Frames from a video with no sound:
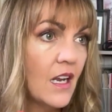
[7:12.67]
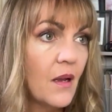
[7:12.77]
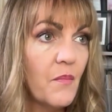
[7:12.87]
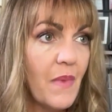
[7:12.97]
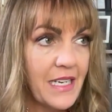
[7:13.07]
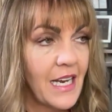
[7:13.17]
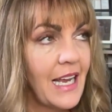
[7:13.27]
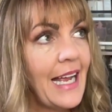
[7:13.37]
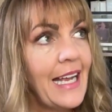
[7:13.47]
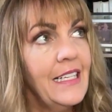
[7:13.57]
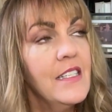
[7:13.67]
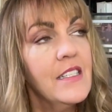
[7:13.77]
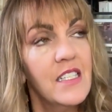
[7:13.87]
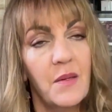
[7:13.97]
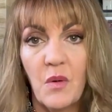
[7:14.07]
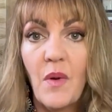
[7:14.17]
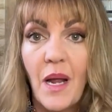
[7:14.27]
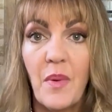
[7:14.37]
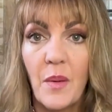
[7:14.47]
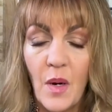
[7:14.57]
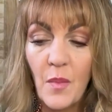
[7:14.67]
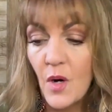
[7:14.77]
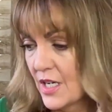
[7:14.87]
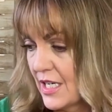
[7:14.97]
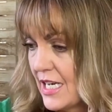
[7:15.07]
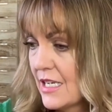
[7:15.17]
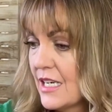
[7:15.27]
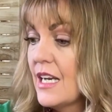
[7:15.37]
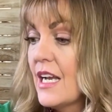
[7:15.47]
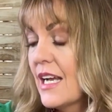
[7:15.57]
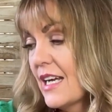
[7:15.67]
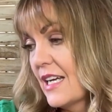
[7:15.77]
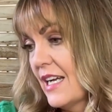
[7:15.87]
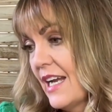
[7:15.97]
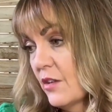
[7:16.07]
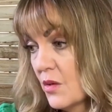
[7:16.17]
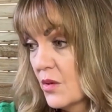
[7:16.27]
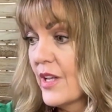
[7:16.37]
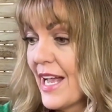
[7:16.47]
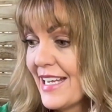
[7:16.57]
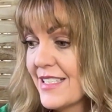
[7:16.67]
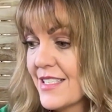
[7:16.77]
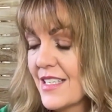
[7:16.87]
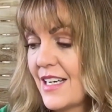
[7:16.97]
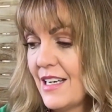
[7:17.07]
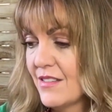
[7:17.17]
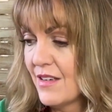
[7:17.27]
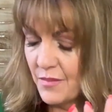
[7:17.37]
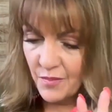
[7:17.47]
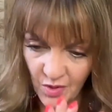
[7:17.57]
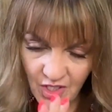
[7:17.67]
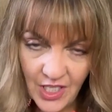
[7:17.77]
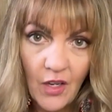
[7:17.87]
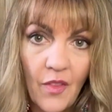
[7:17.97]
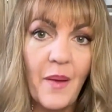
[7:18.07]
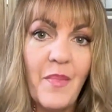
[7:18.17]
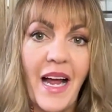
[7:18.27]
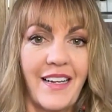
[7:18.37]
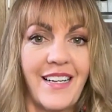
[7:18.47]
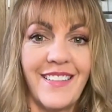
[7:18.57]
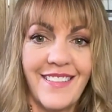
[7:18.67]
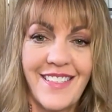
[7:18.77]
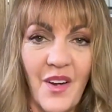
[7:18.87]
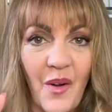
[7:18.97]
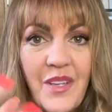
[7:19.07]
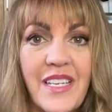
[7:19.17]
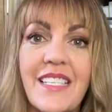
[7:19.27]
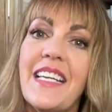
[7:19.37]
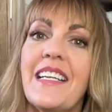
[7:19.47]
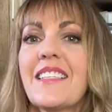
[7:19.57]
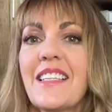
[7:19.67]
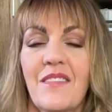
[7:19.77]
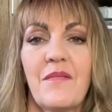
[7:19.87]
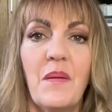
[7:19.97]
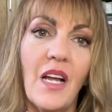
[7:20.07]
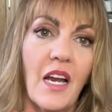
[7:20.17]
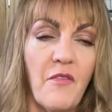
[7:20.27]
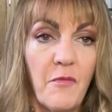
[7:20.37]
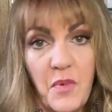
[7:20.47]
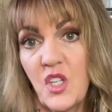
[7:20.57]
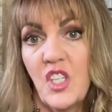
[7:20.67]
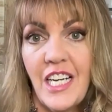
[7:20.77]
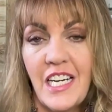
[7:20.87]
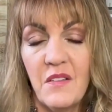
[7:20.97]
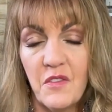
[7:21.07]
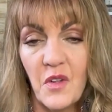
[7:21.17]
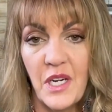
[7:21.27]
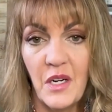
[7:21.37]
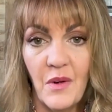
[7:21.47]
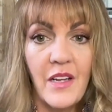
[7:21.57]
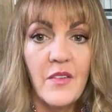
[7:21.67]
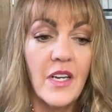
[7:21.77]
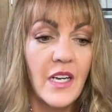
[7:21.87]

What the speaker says: Meta ads because I'm going to ramp up our marketing, and Google ads, and I'm pushing all that back. So all these things that's been kind of percolating, floating around,